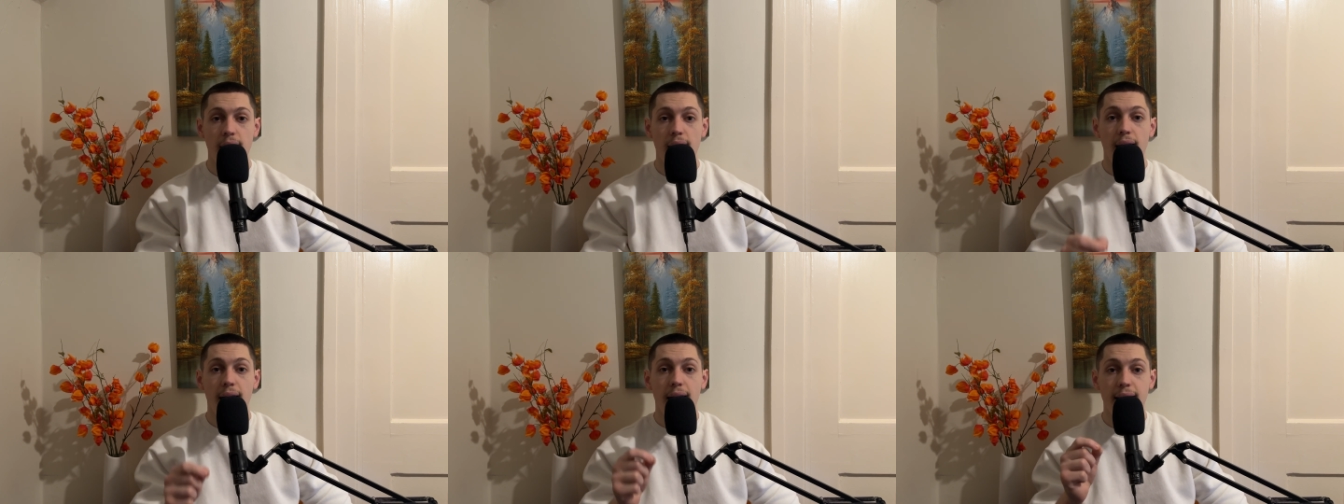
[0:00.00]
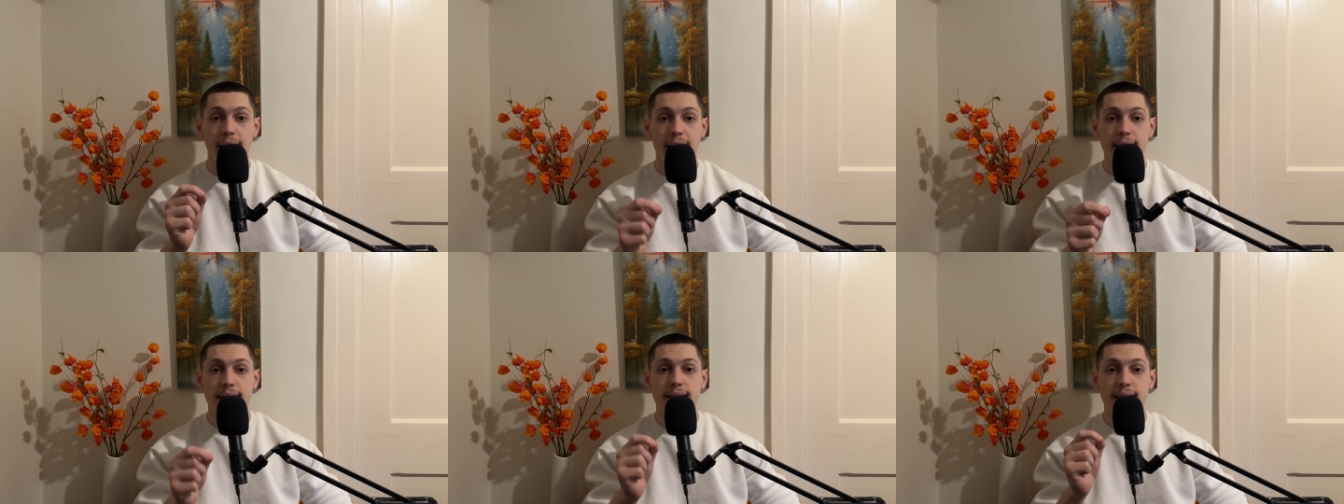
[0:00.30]
an
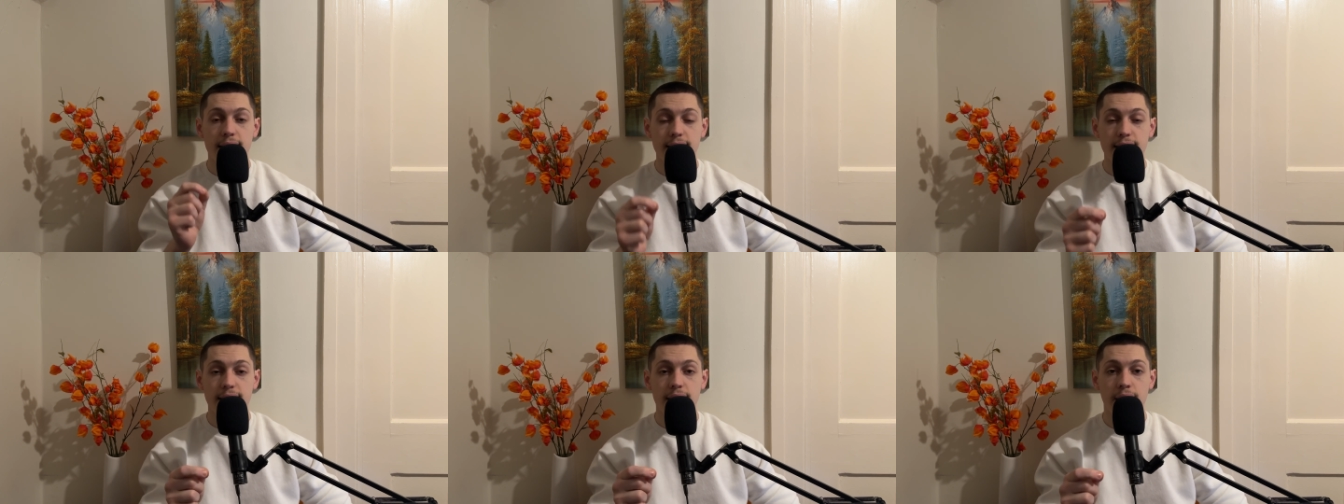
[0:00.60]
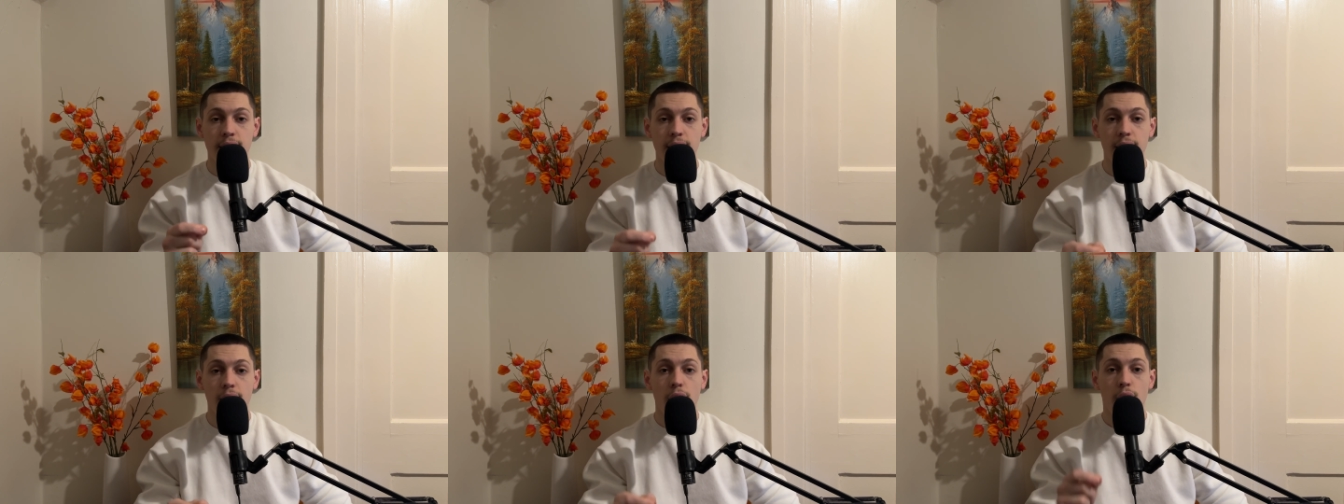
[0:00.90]

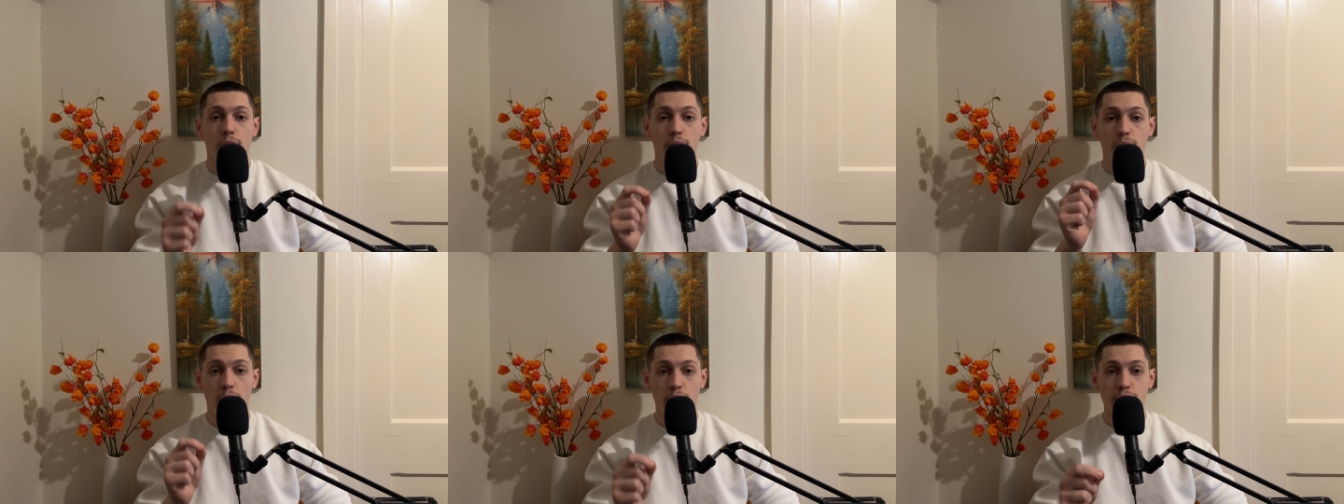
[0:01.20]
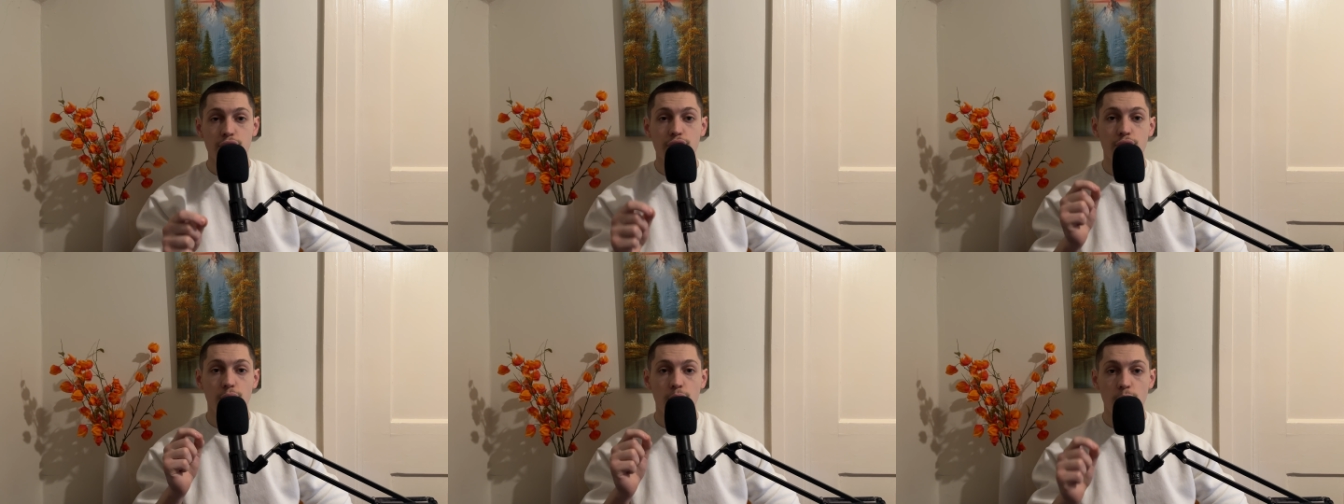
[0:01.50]
assassin
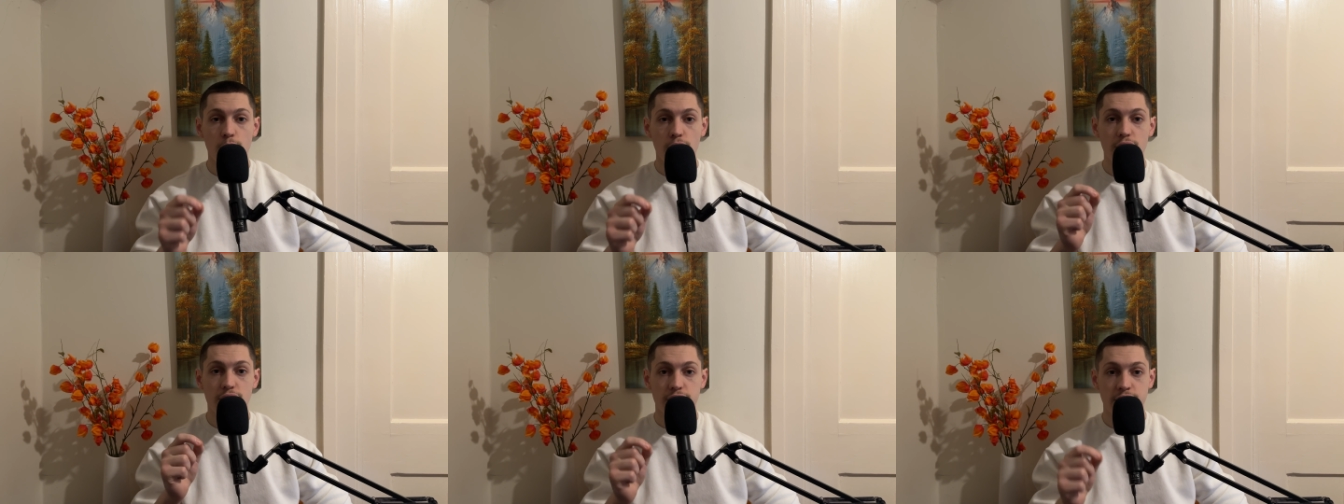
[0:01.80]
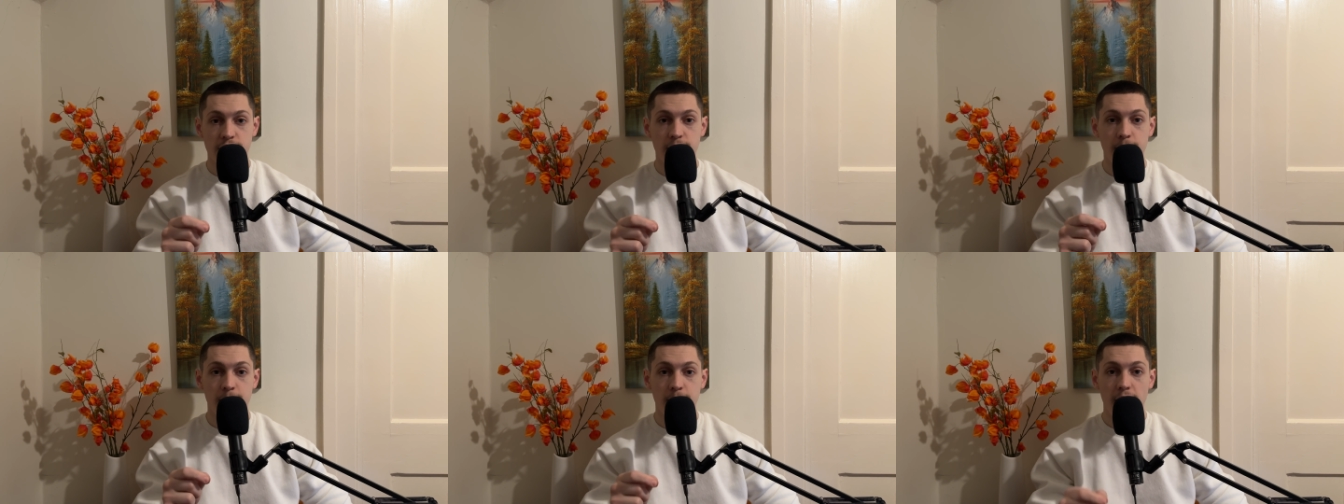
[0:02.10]
rushed towards
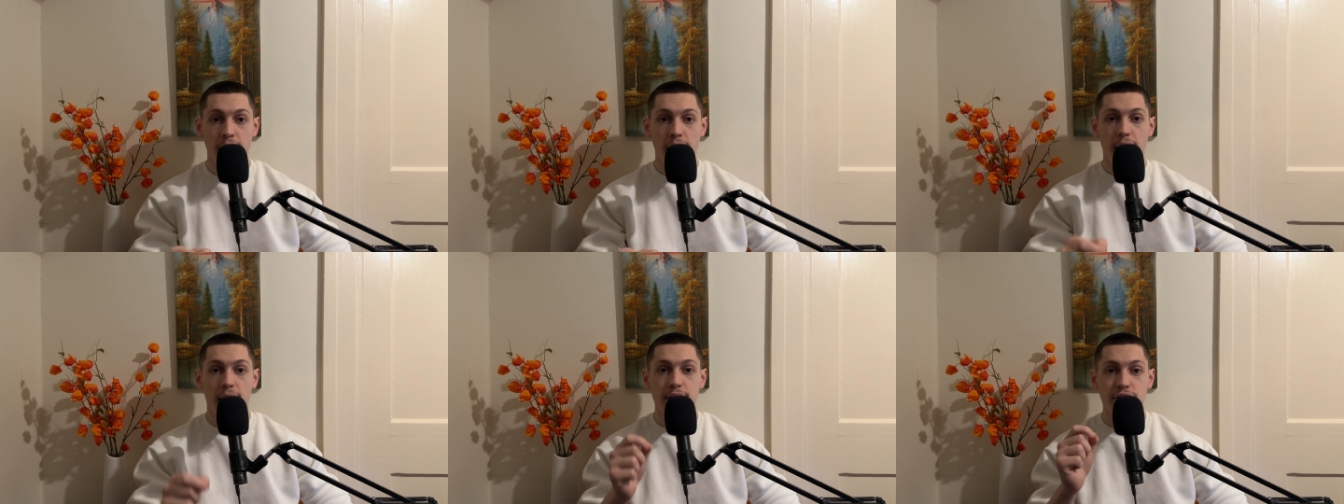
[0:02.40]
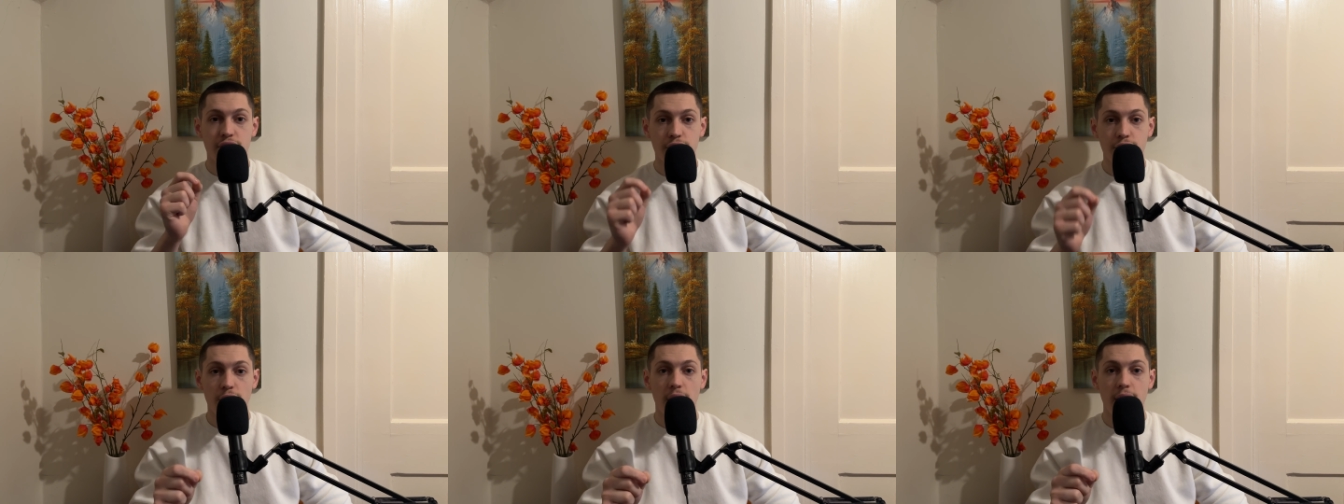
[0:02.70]
him and
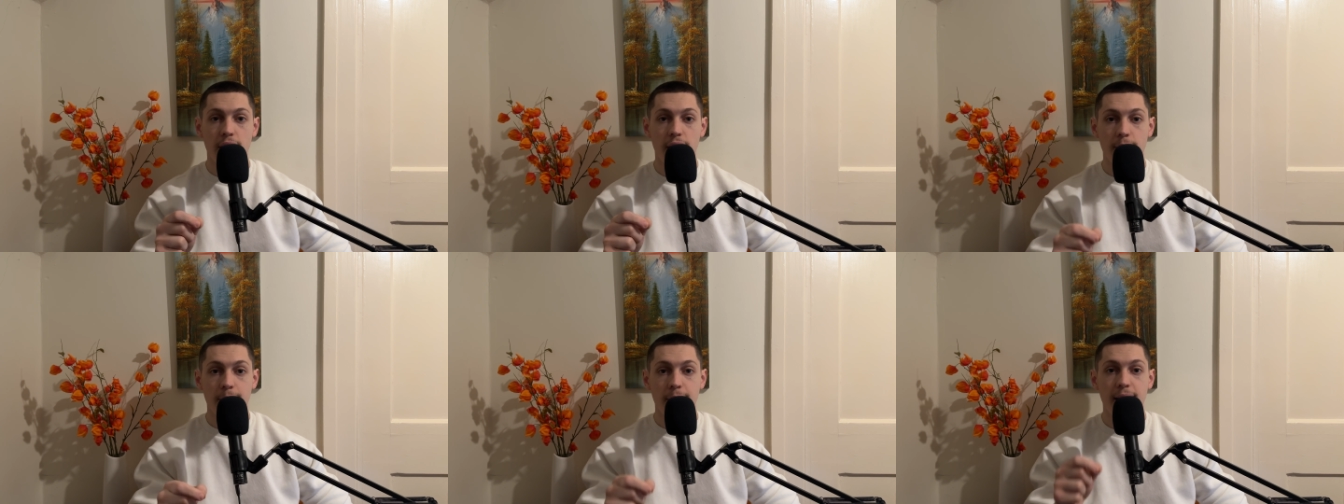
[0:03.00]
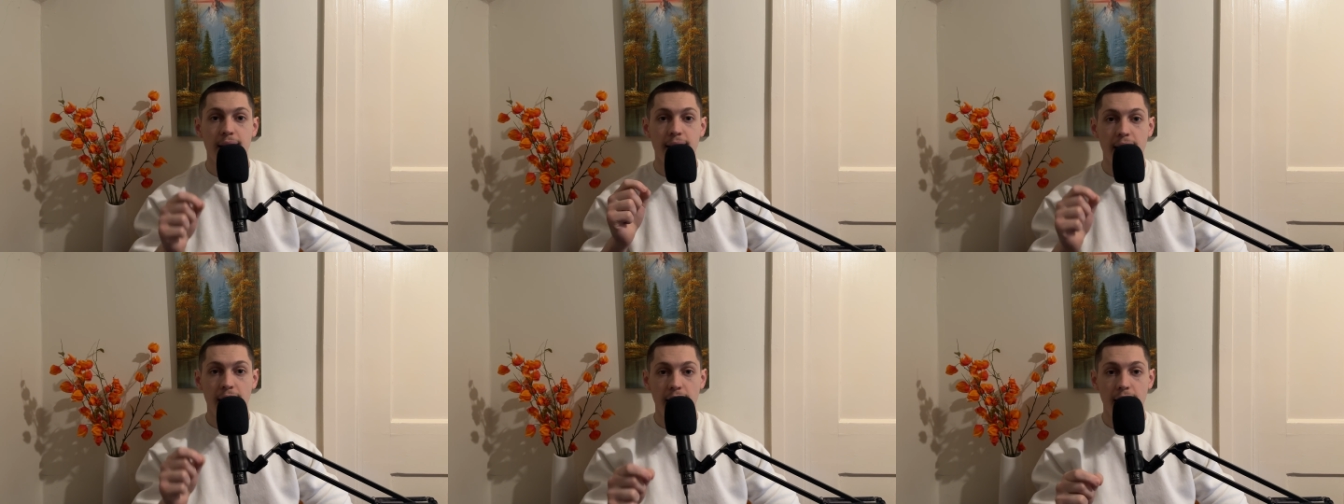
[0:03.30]
struck him in
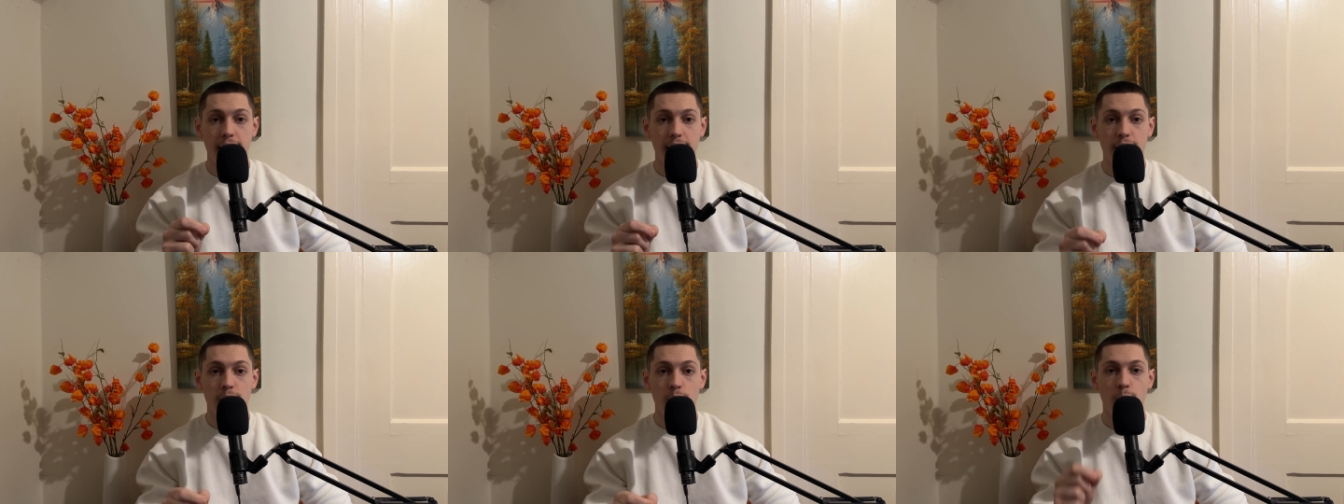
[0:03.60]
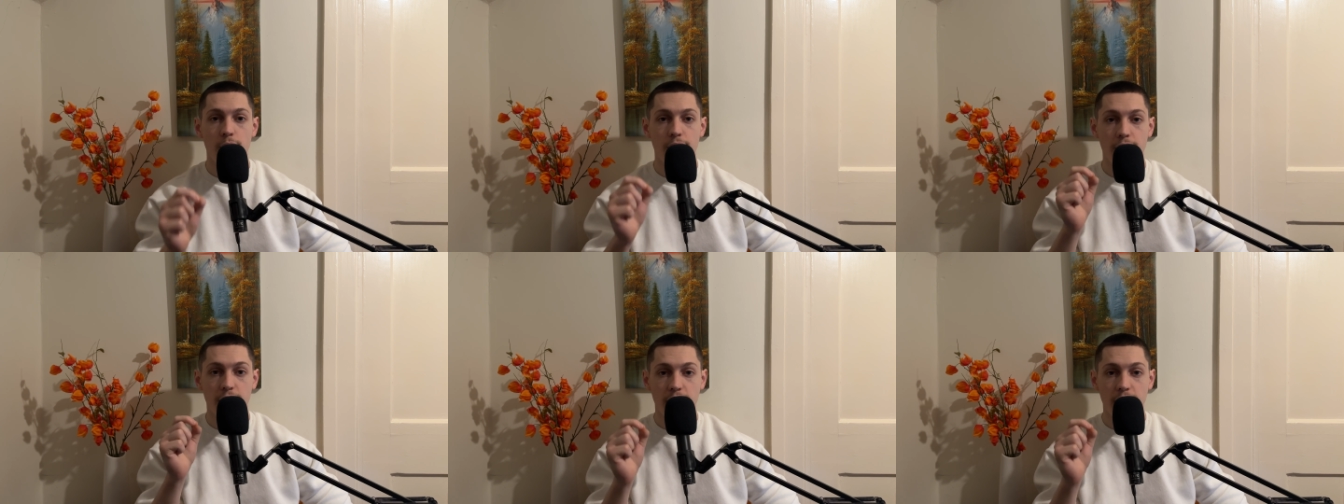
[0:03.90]
the head with a